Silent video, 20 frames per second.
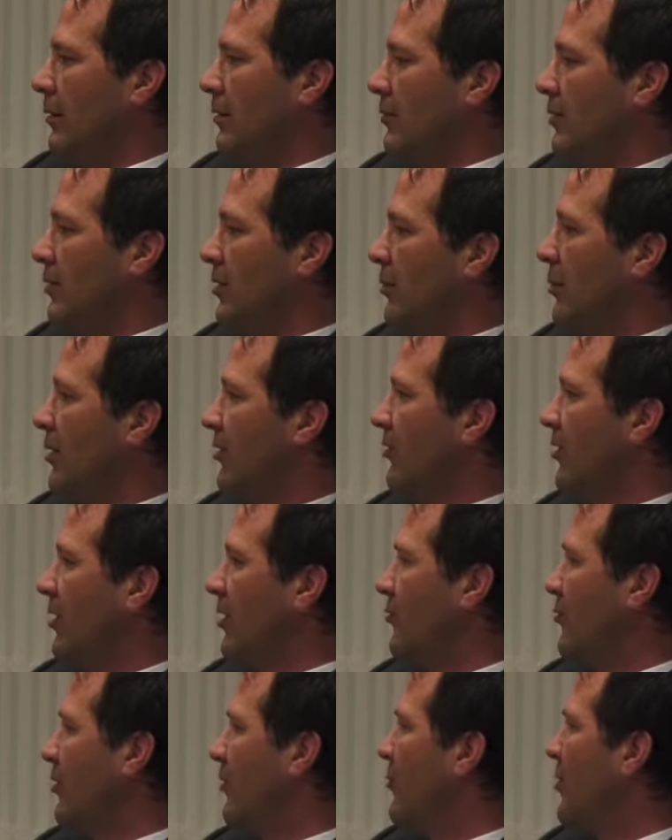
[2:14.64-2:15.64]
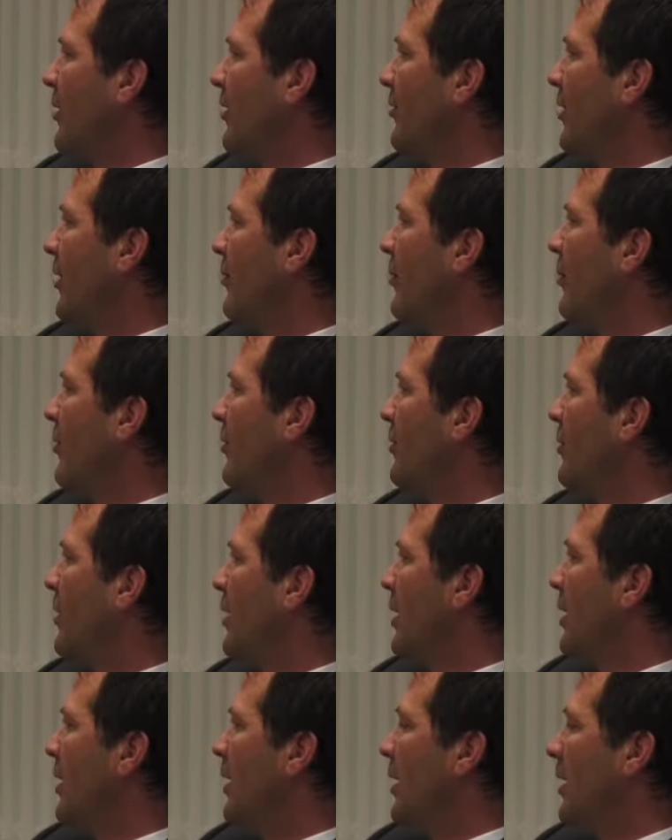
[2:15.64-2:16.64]
GP surgeries, for example,
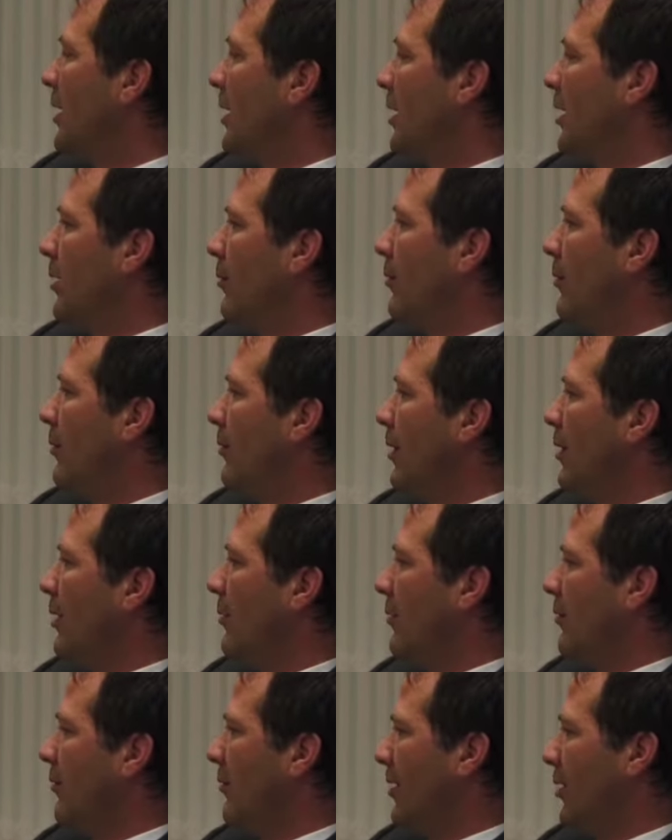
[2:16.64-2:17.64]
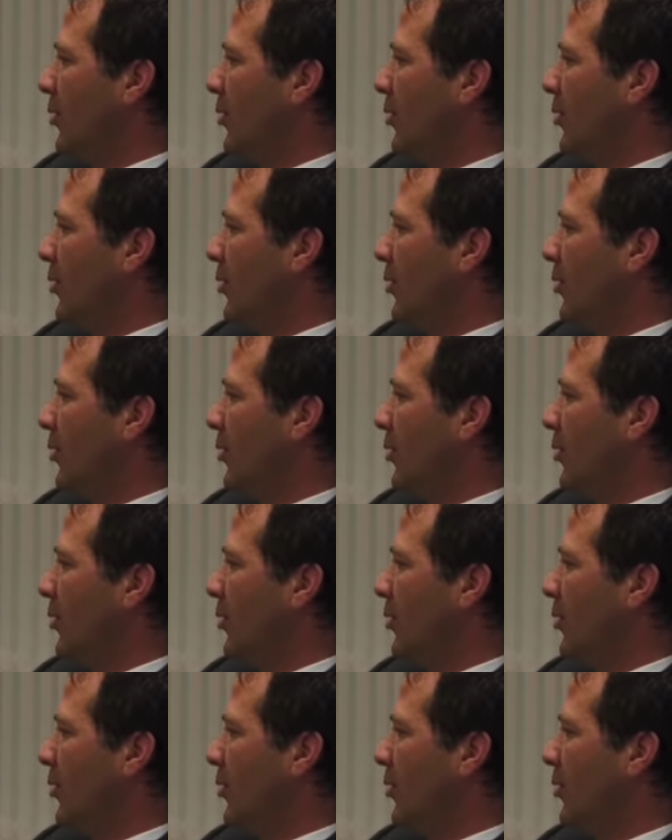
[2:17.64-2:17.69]
very